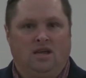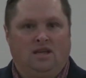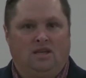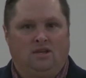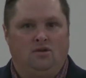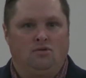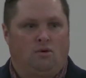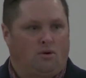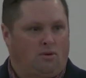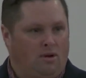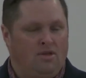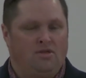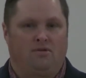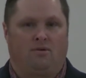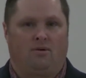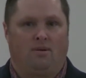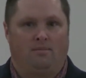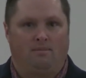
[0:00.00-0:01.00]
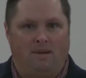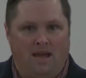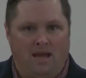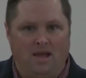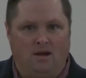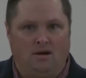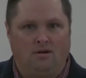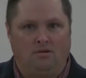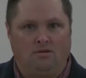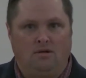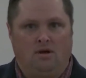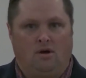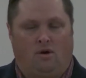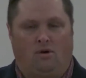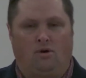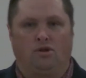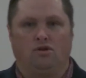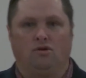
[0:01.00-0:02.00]
You are either a male
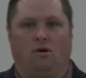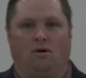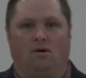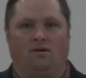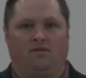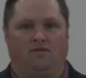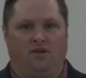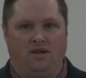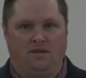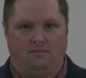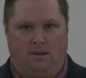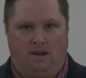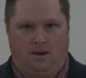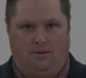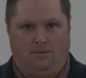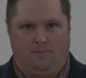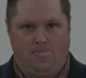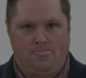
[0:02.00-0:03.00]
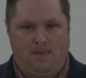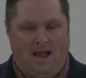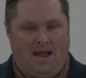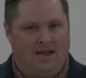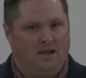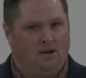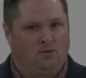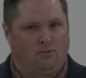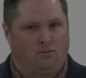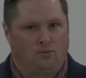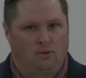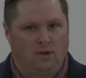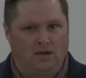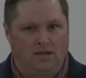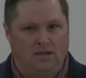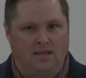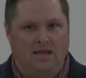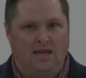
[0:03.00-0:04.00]
or you are a female. And it
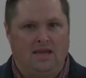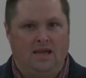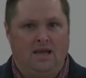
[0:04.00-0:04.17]
really